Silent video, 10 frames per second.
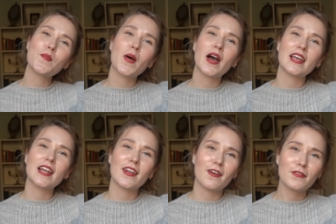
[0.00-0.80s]
my
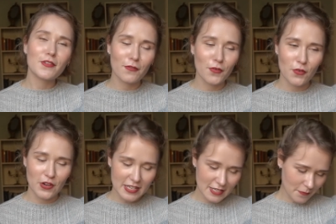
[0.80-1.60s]
love for
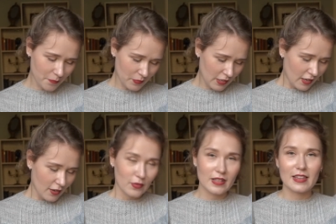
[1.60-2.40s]
it,
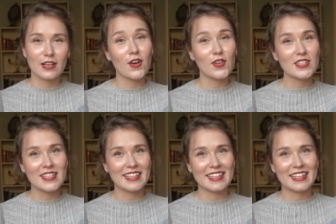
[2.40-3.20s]
with the gold
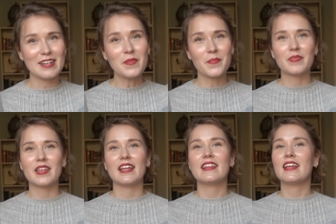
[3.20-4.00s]
stellina.
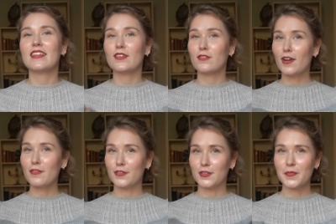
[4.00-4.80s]
And then the
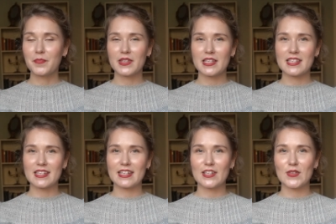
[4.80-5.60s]
ruffle is
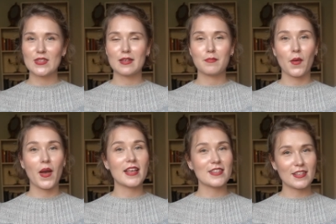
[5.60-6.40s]
knit using
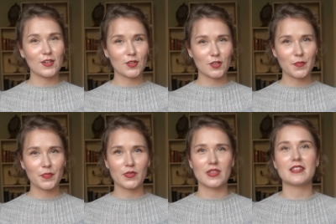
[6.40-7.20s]
mohair silk.
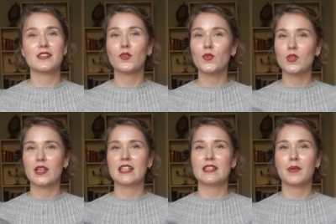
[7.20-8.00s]
This is also
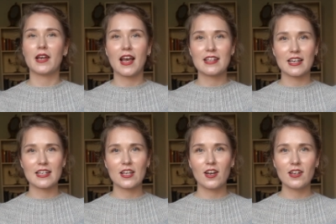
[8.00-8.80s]
knit in my
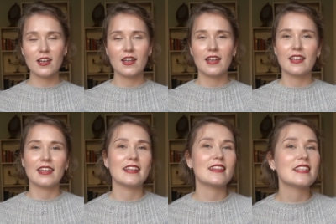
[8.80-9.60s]
hand-dyed yarn
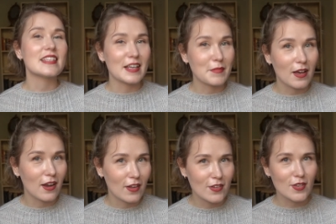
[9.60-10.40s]
in the same
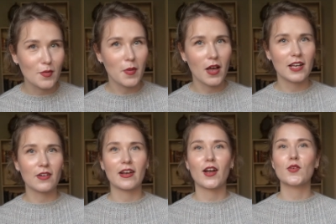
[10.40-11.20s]
colour, so Pearly
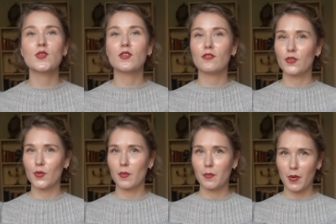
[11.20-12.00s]
Grey Ghost
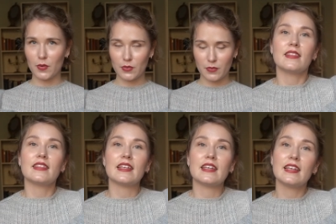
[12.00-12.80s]
for both.
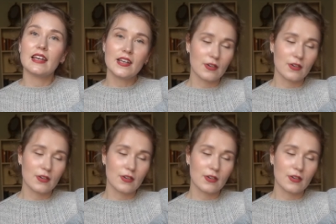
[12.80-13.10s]
The